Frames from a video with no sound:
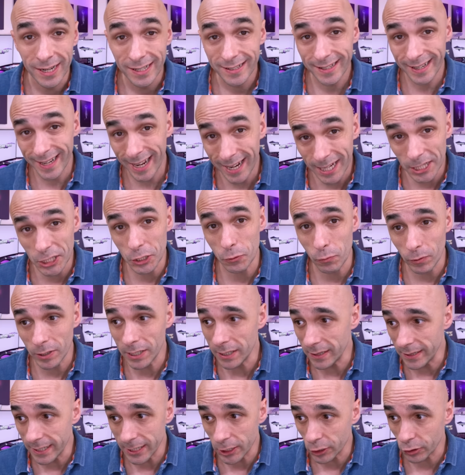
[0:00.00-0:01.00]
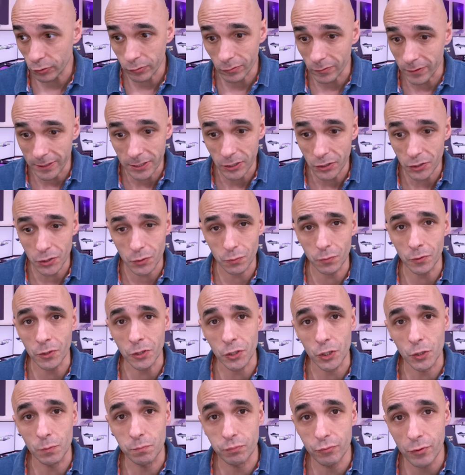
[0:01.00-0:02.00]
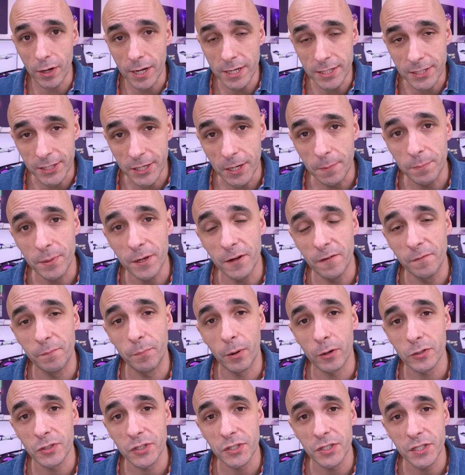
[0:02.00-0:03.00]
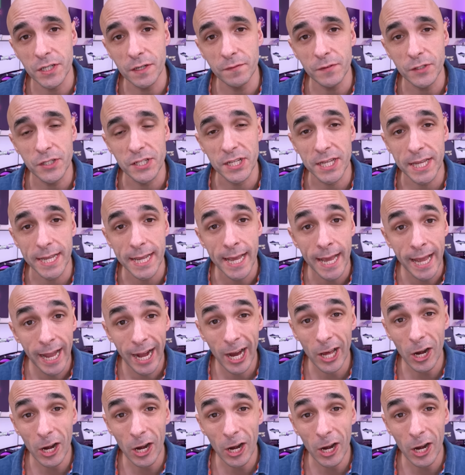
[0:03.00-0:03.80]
They actually literally just want to spread a bit of positivity,